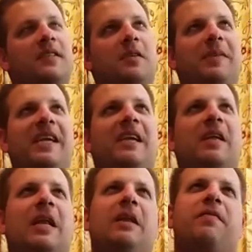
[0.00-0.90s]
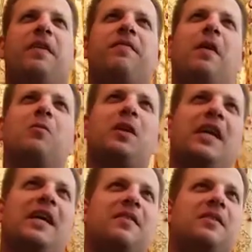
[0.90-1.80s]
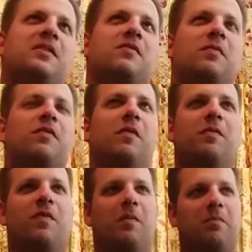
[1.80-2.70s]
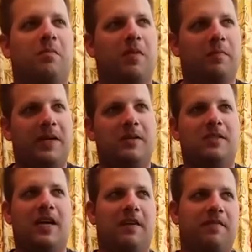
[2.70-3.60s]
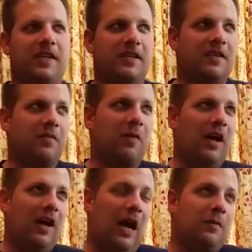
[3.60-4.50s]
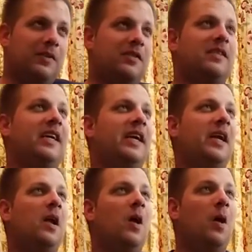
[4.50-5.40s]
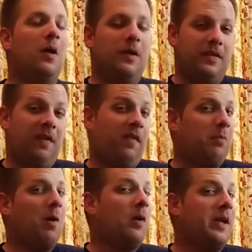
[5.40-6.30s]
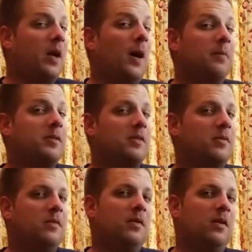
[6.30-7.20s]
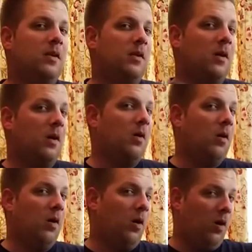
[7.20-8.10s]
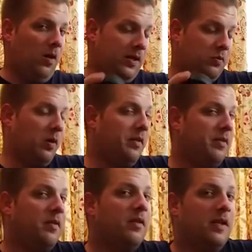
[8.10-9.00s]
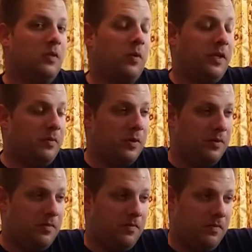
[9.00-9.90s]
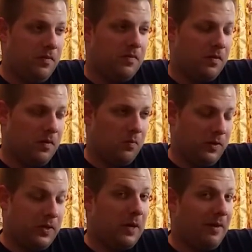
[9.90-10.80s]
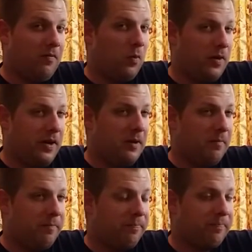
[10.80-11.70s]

To me, if I'm looking at this from the beer side of things, I would say definitely barley and hops is what you're aiming for in here.